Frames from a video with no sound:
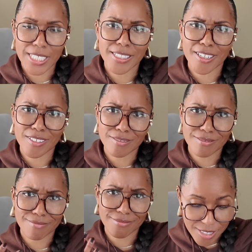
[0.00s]
and they're
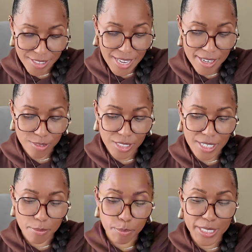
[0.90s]
entitled
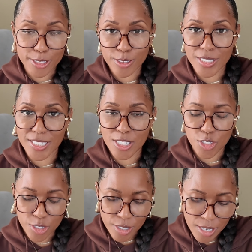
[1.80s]
a beard
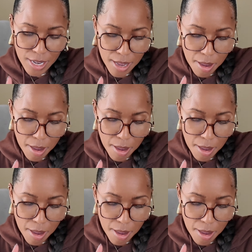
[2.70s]
scissor,